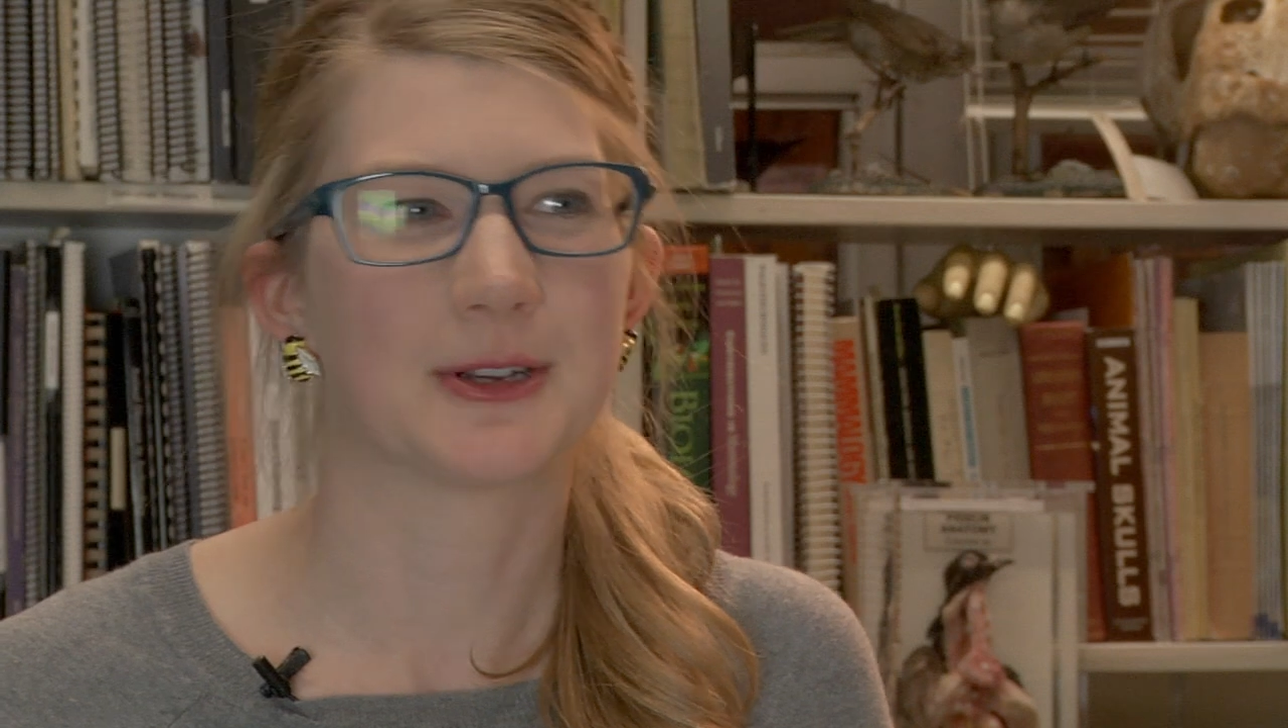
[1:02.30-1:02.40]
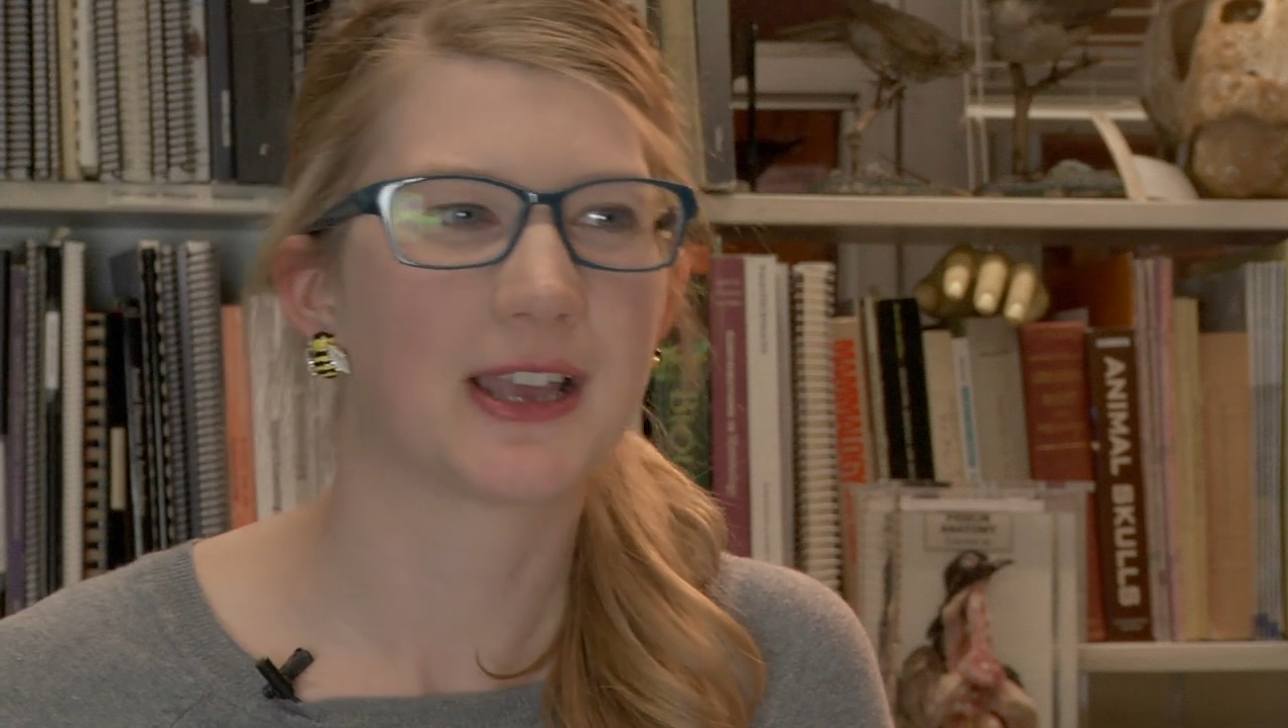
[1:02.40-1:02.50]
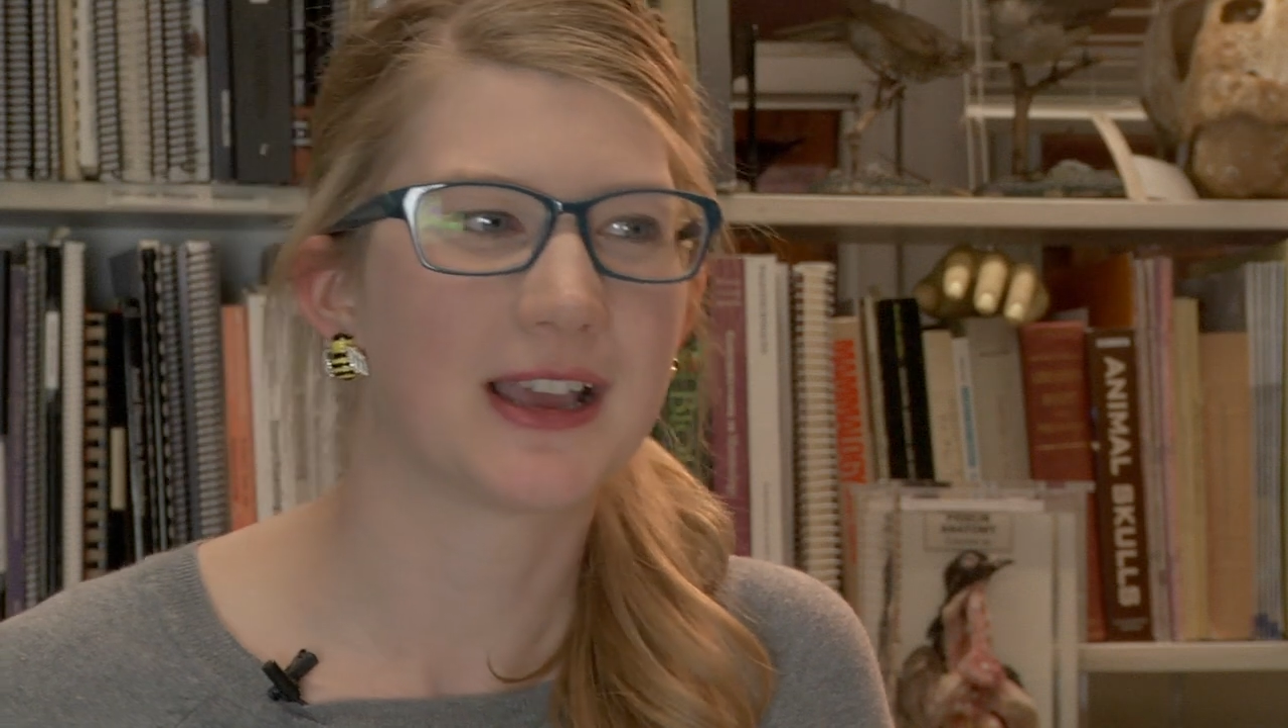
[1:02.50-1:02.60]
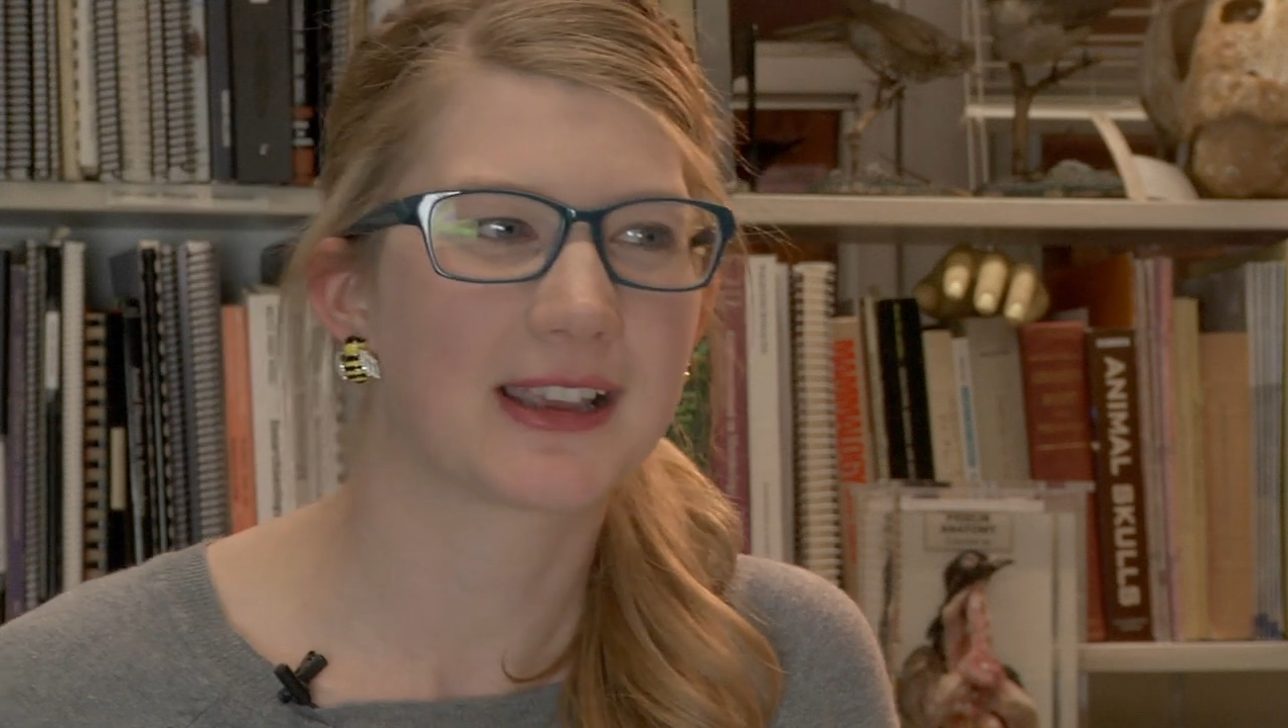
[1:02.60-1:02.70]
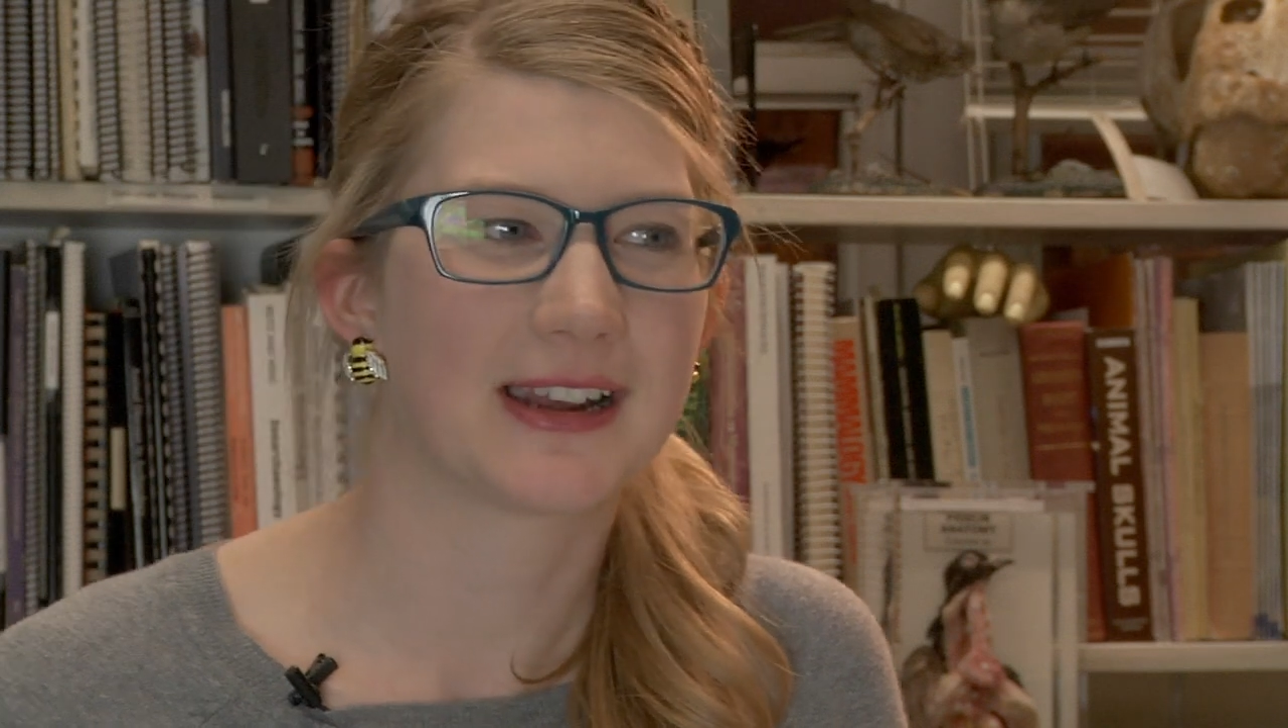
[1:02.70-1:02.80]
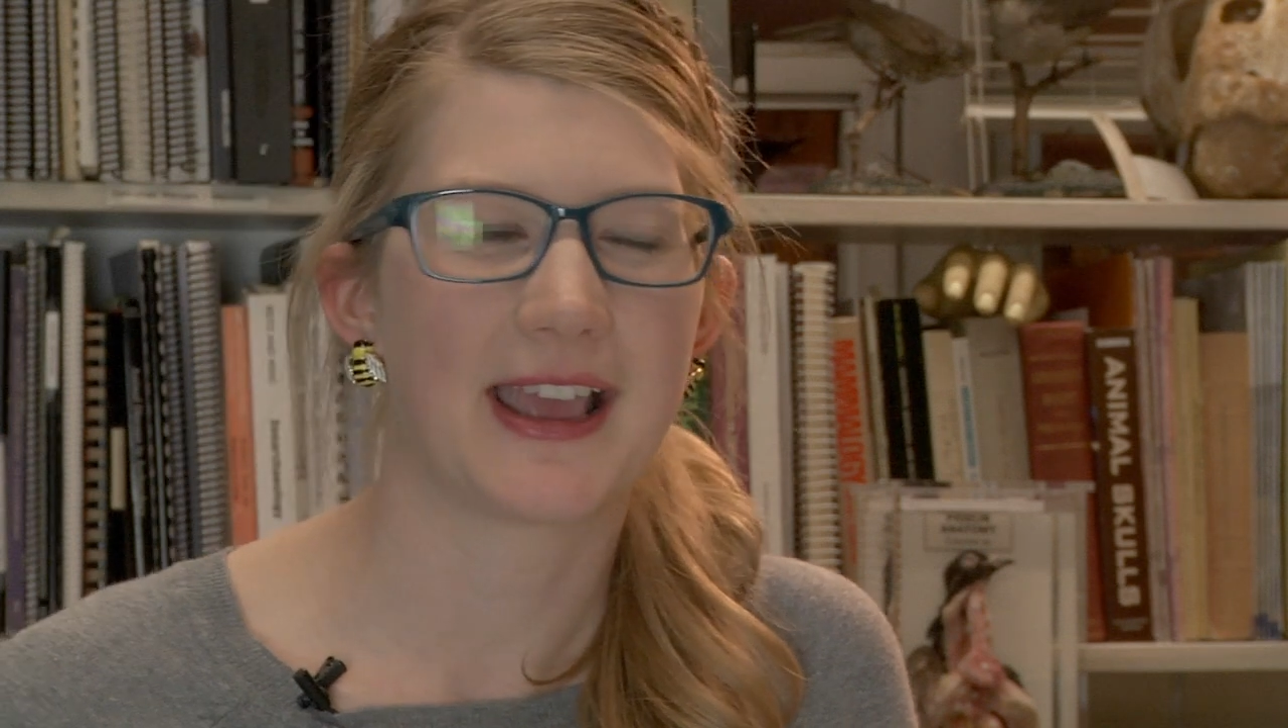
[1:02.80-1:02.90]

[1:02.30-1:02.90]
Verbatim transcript: we're not going to